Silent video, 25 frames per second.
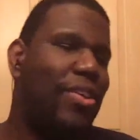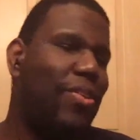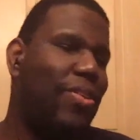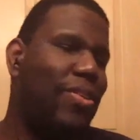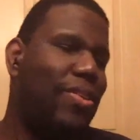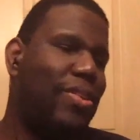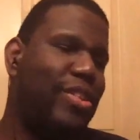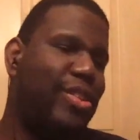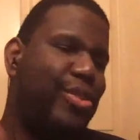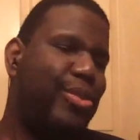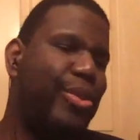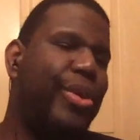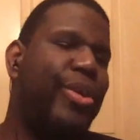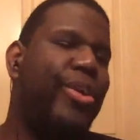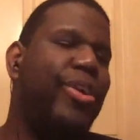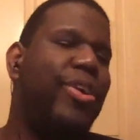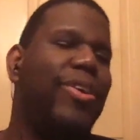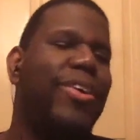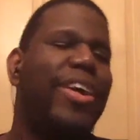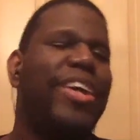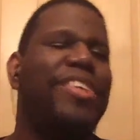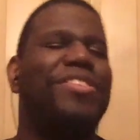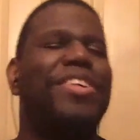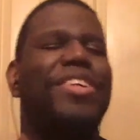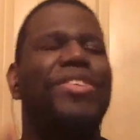on Twitter,
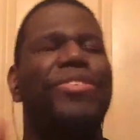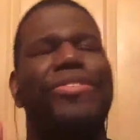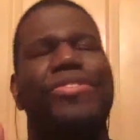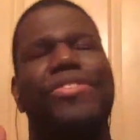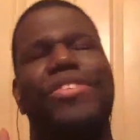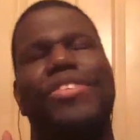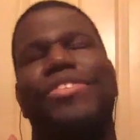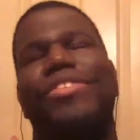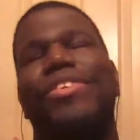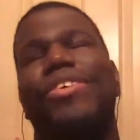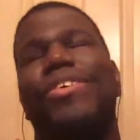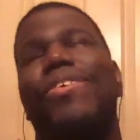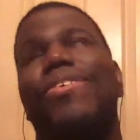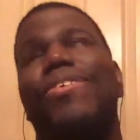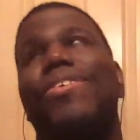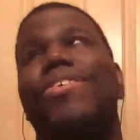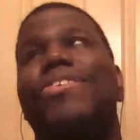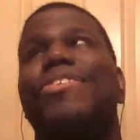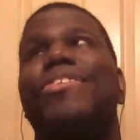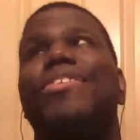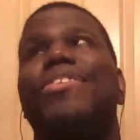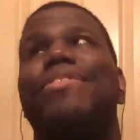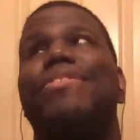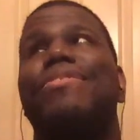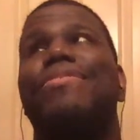xnight360
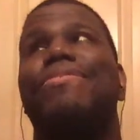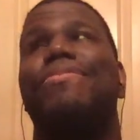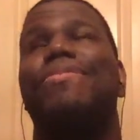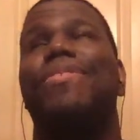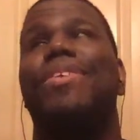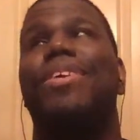on